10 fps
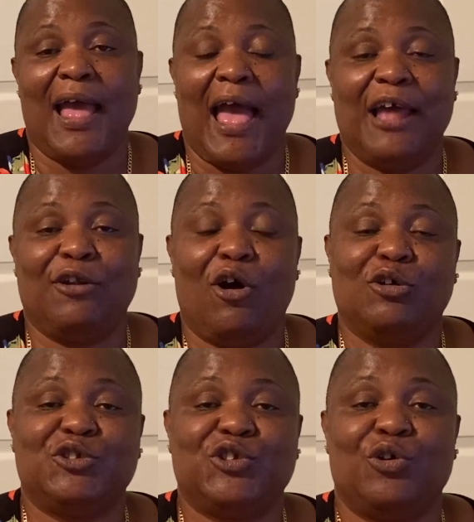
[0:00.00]
and
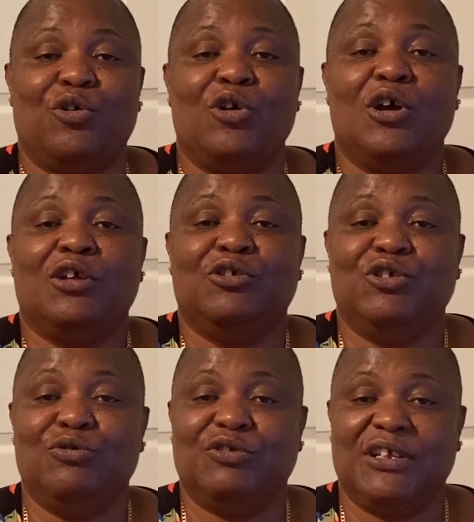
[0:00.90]
also
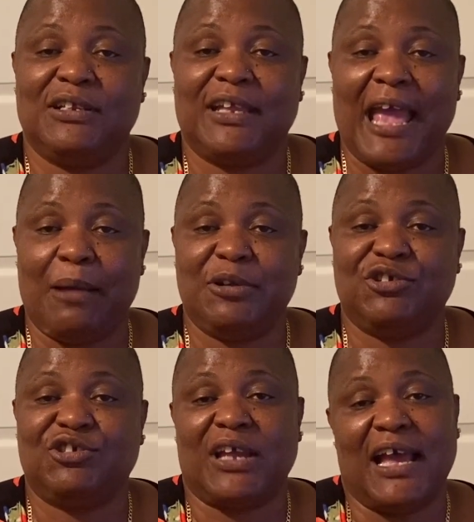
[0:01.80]
using
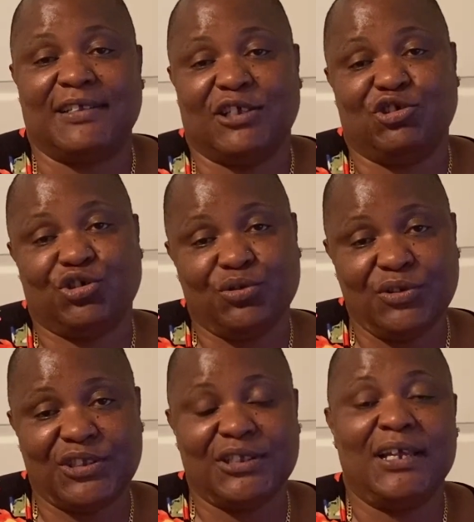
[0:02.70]
cabbage as a
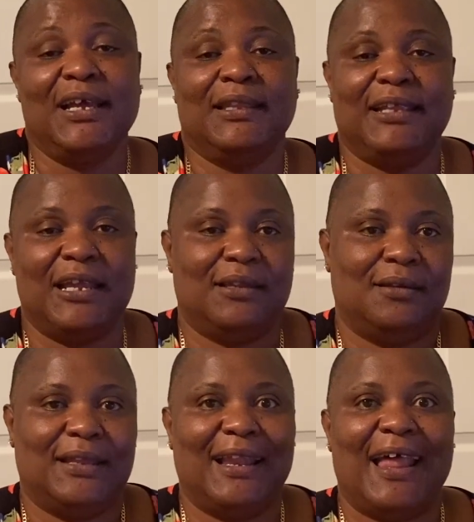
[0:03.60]
juice,
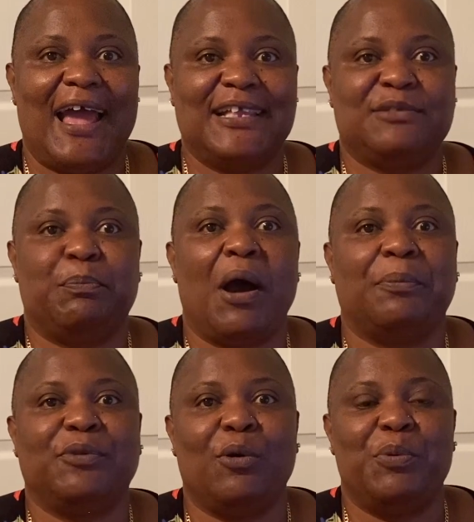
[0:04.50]
then the light
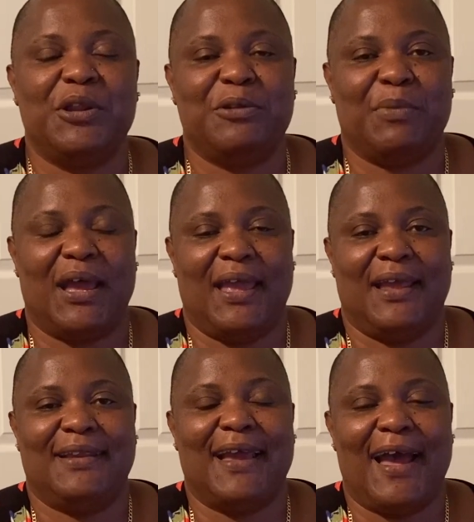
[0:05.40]
popped open in my
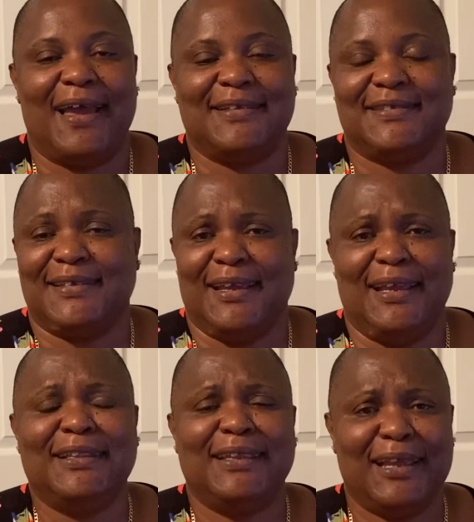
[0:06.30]
head, guys.
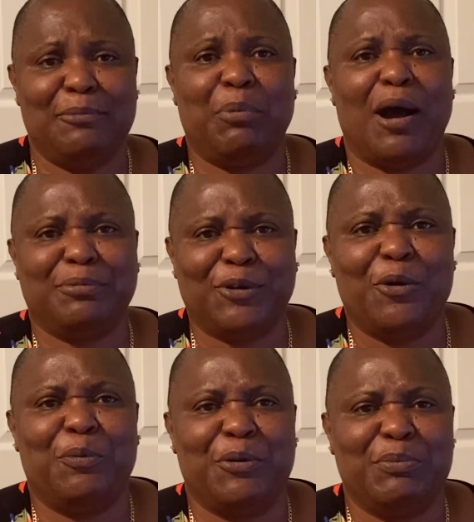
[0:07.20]
It did pop
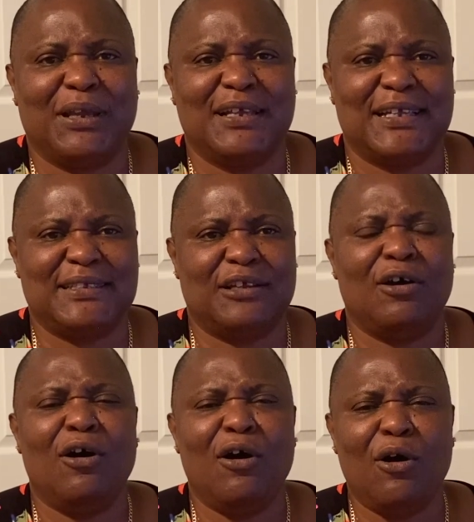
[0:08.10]
open, because I said,
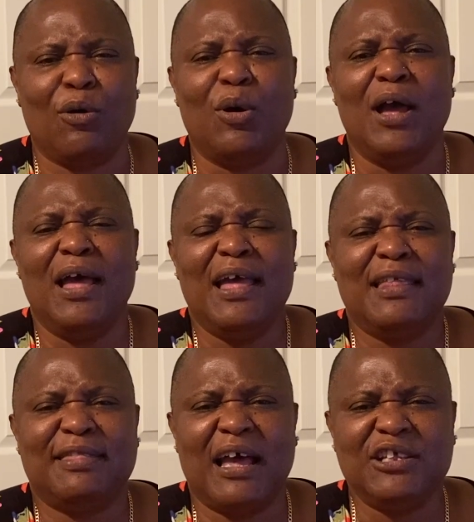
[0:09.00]
oh,
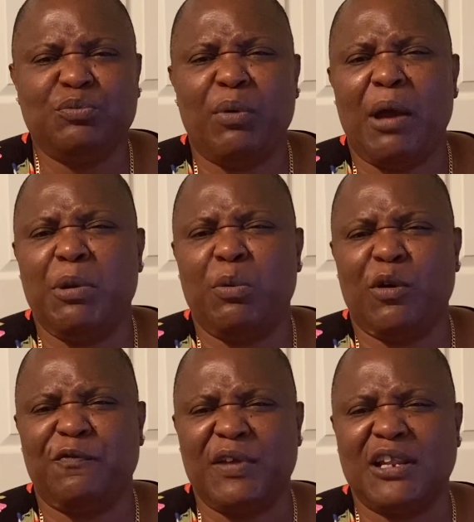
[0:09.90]
that's why we
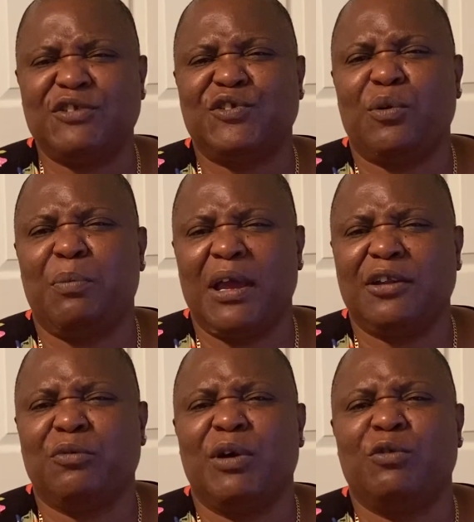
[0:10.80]
were feeling so
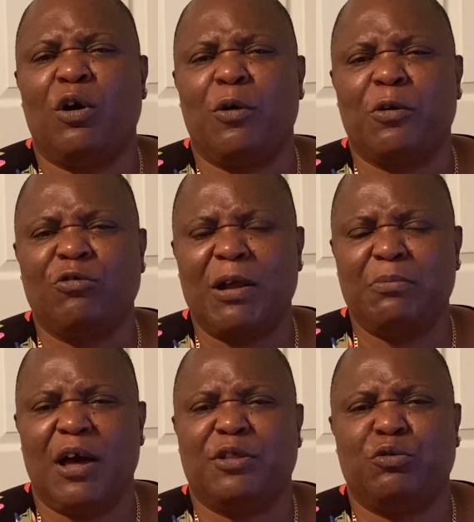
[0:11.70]
better when our
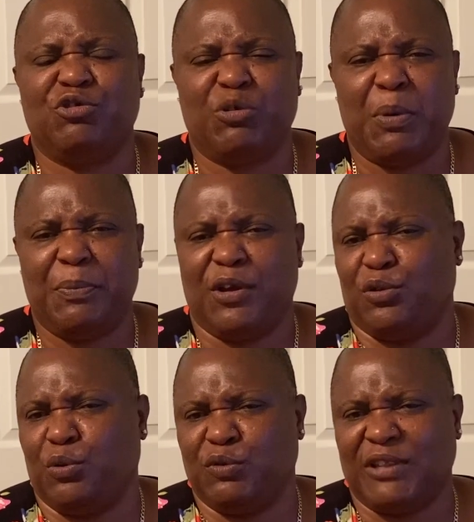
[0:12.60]
grandmother used to prepare
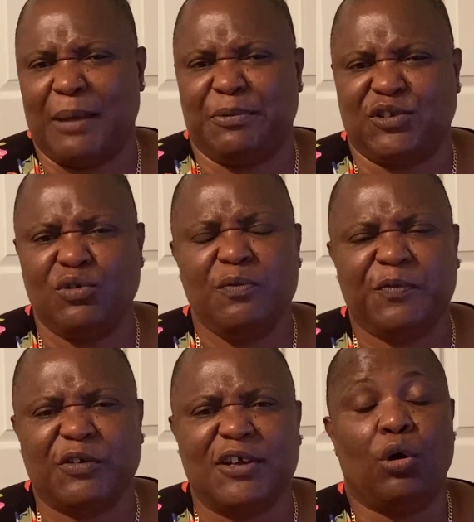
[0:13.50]
those type of soup
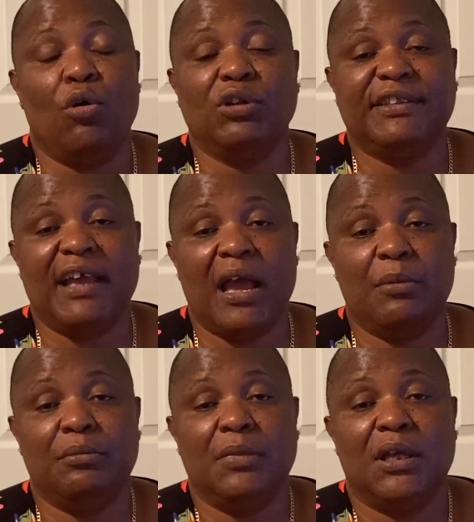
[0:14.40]
for us. Only
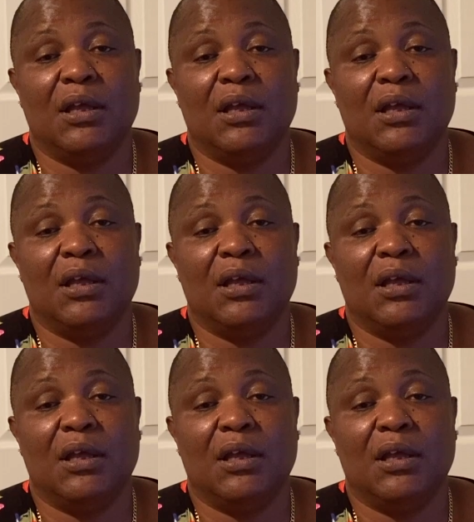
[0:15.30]
time